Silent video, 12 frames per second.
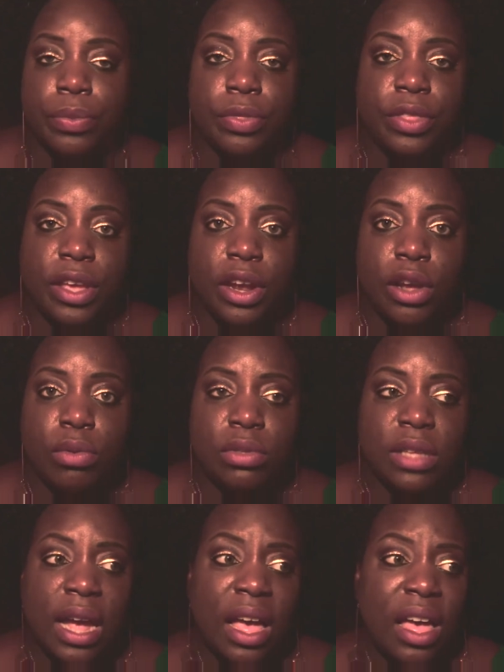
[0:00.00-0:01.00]
there who
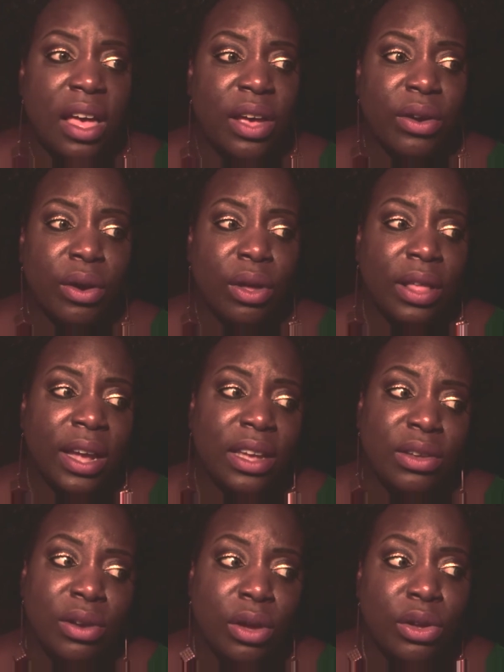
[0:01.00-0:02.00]
was like, girl,
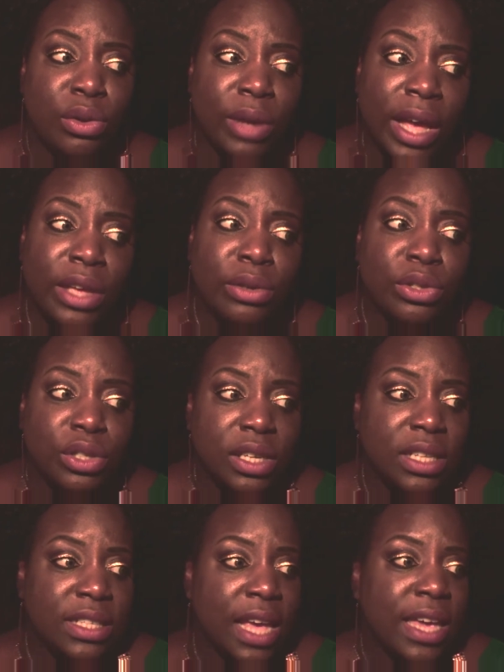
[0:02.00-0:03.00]
like, you know, you
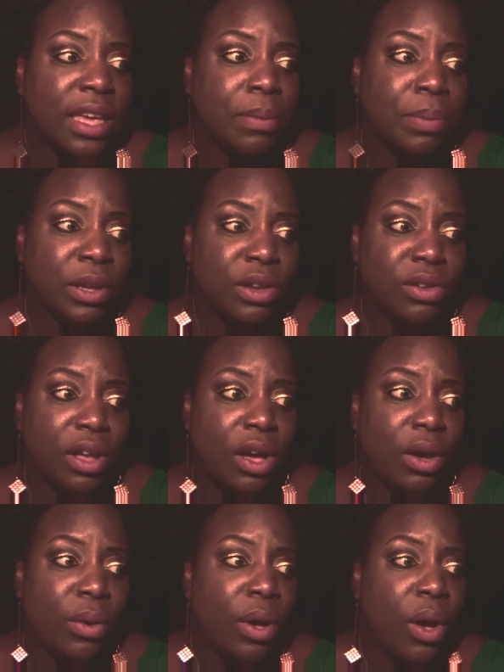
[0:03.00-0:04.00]
should take it, but you
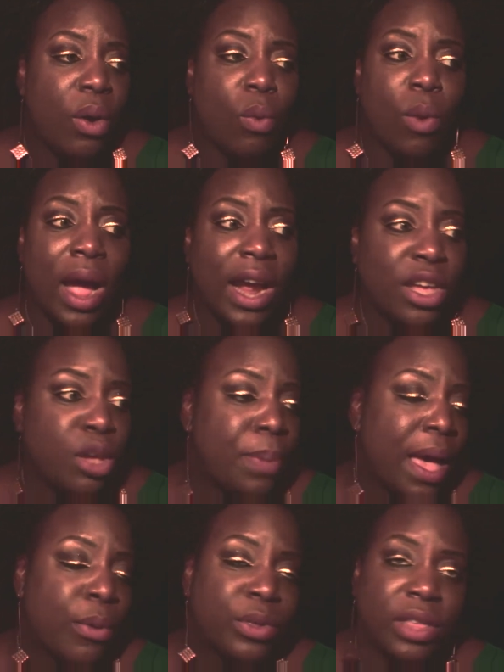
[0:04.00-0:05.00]
know, why are you
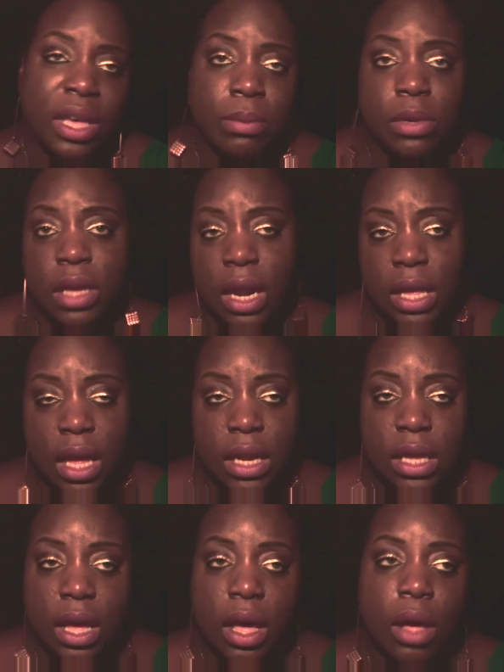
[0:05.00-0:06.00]
back with him, and yada
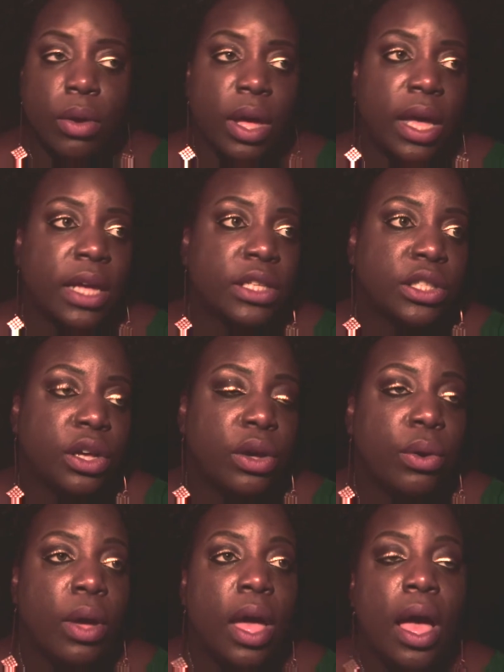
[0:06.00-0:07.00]
yada yada. Okay,
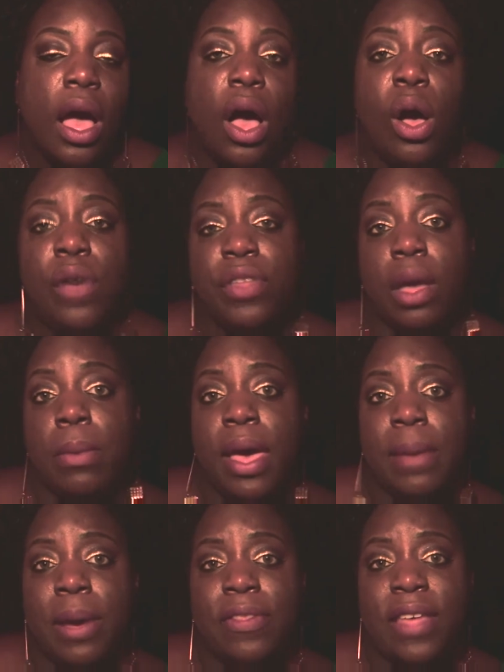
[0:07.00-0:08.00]
so only thing I'm
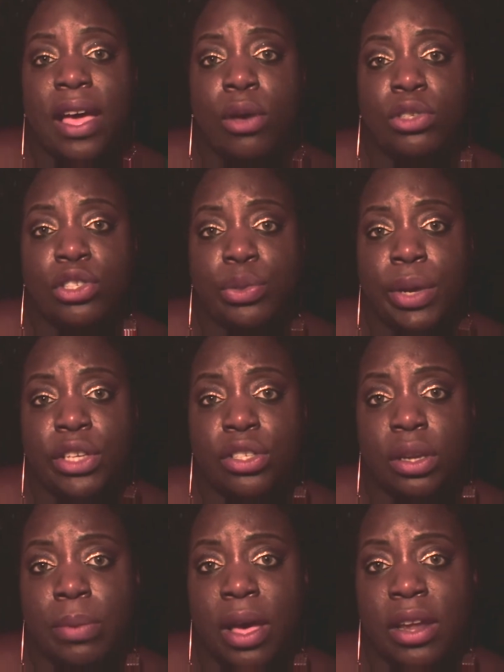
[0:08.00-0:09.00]
mad about that whole
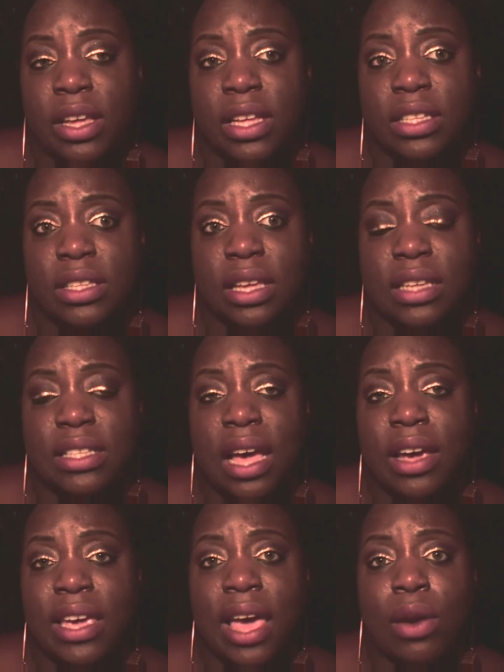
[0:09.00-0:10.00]
situation about is
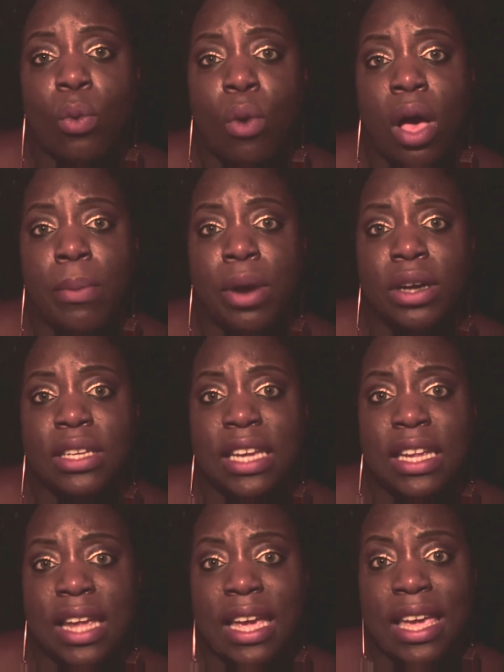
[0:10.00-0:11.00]
how he had a Walmart
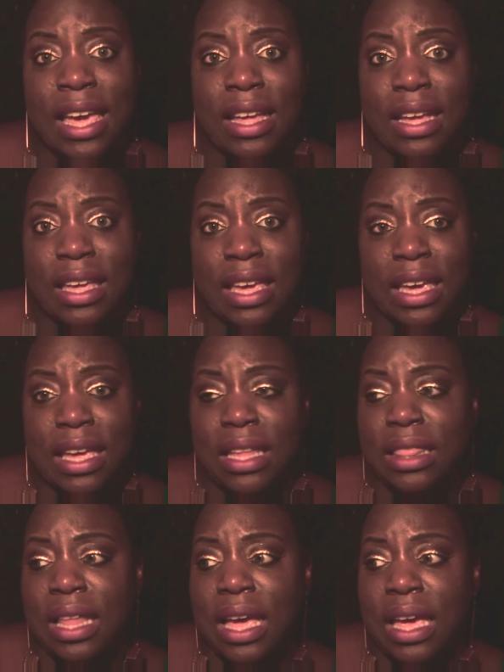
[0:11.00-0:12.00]
DNA
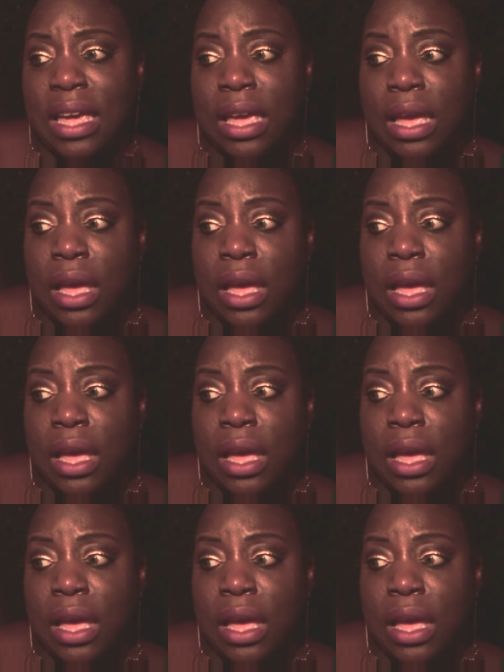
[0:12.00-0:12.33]
kit. Like,